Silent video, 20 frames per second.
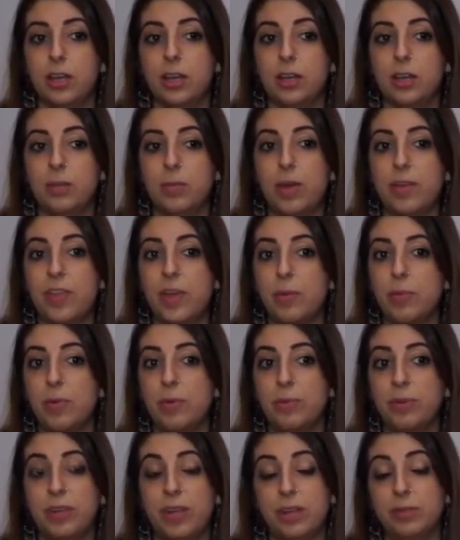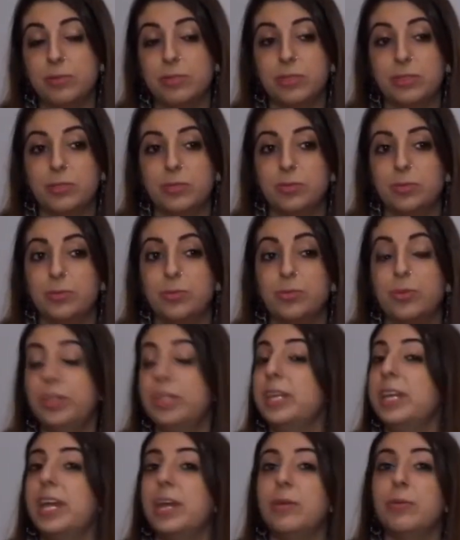At that moment, I was
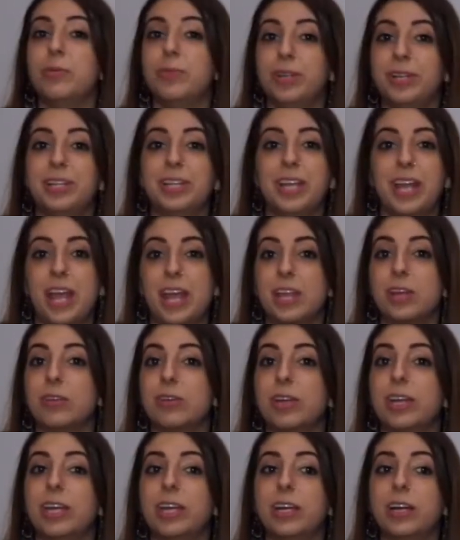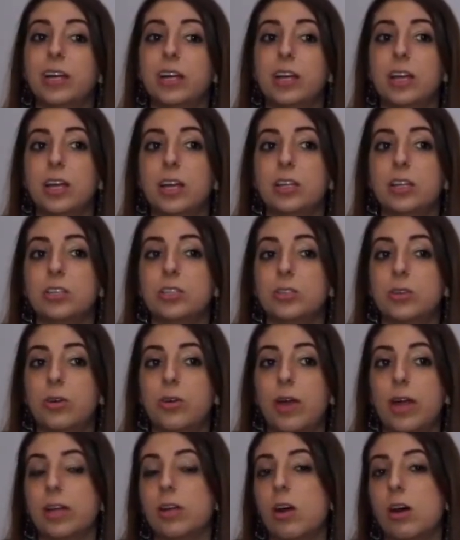really, really angry.
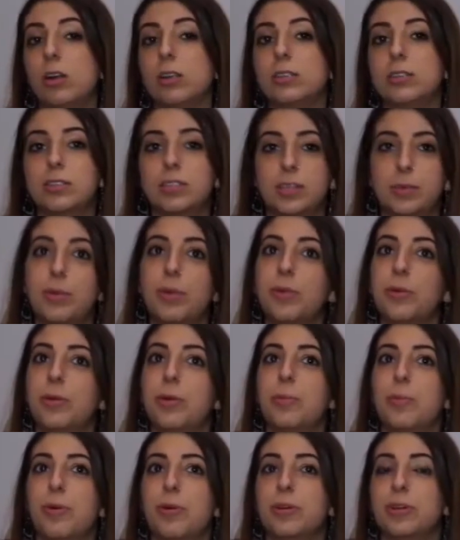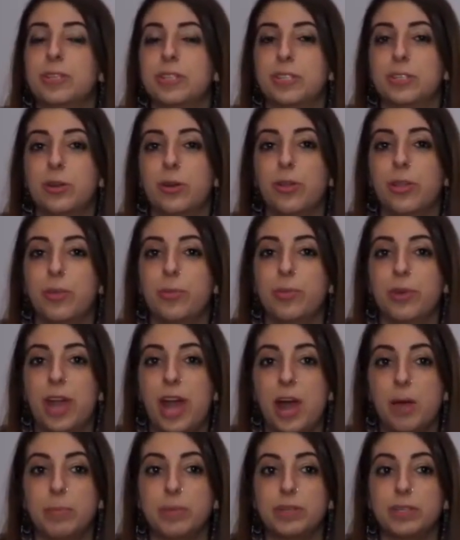So I called some other reporters and told them what
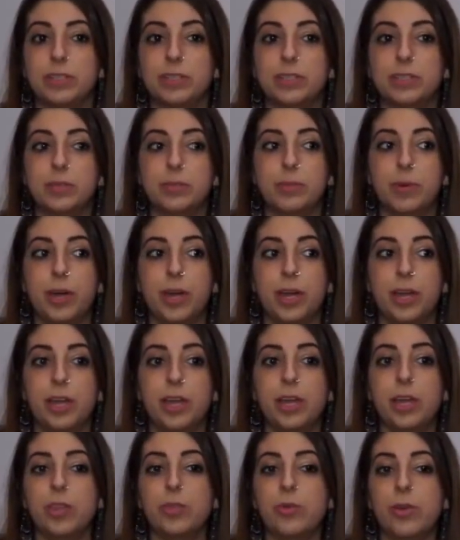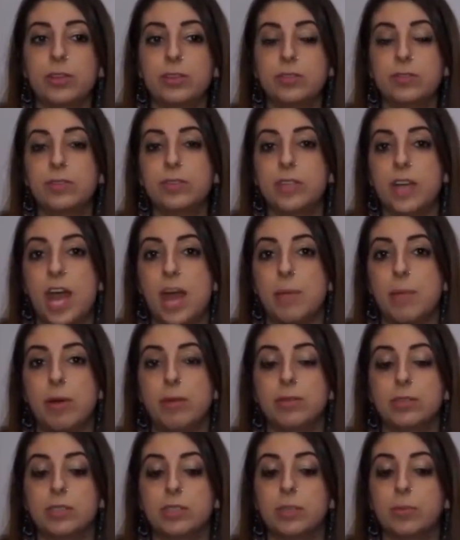happened, but the rest of the time
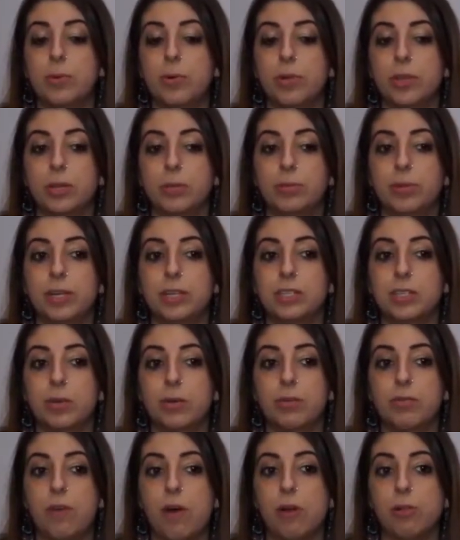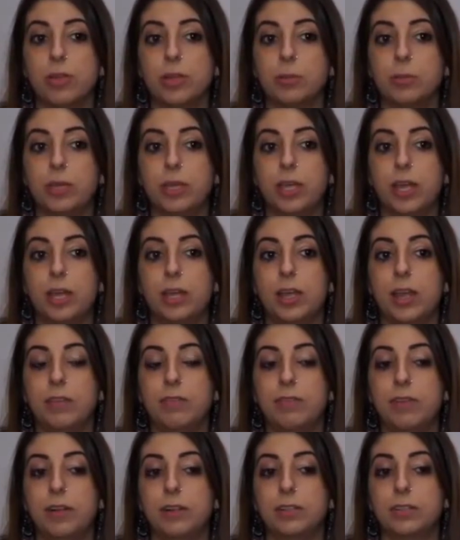I was in the polling place, they were following me and I
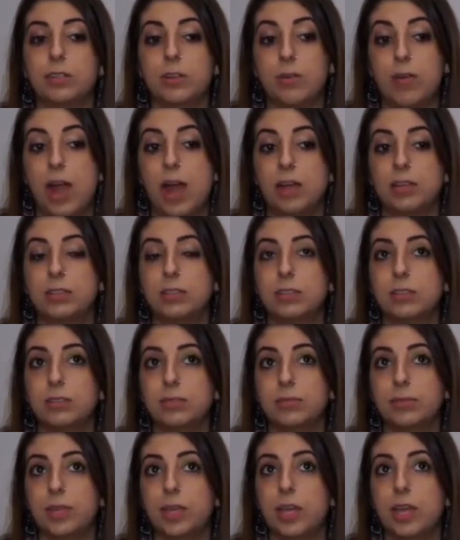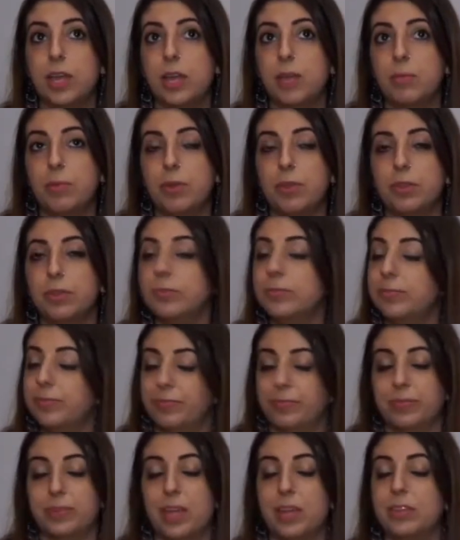felt harassed. But
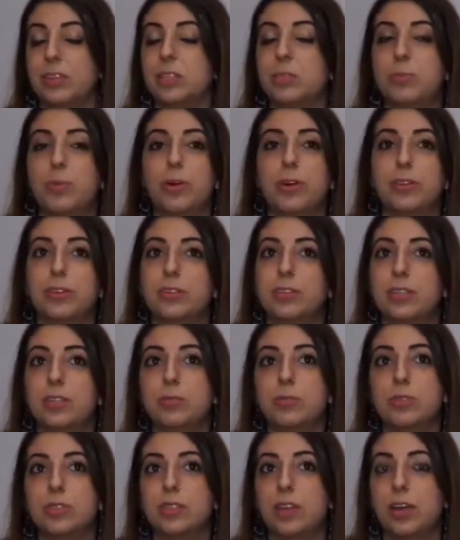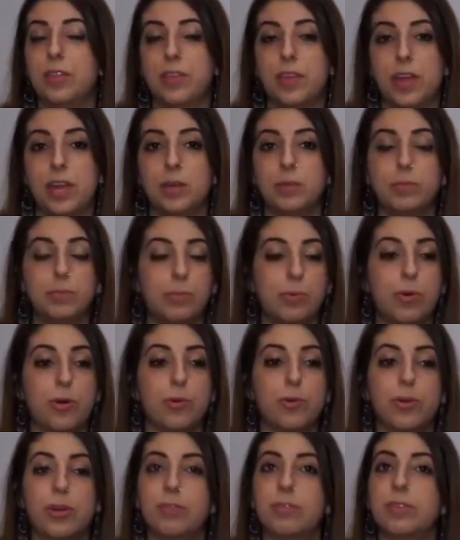at this point, the deed was done. They had
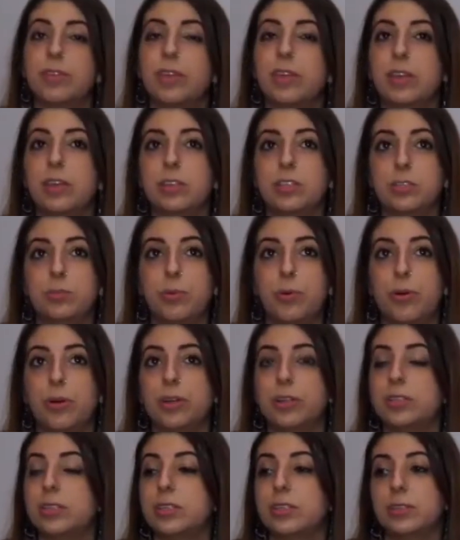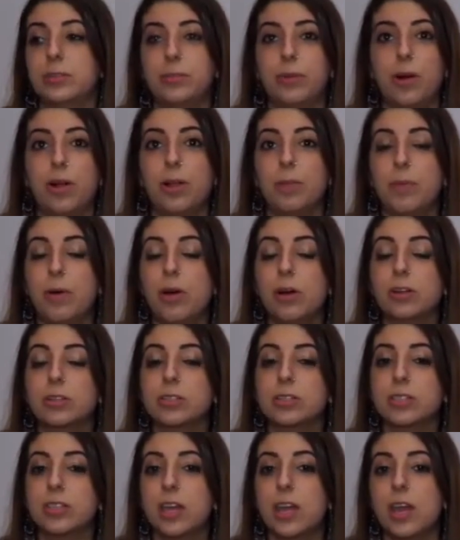poured whatever they needed to pour into the ballot
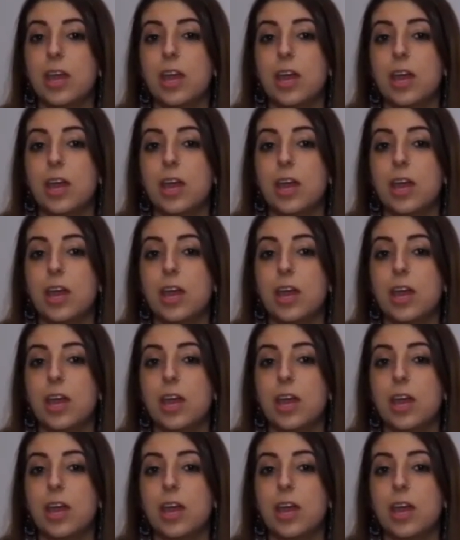box.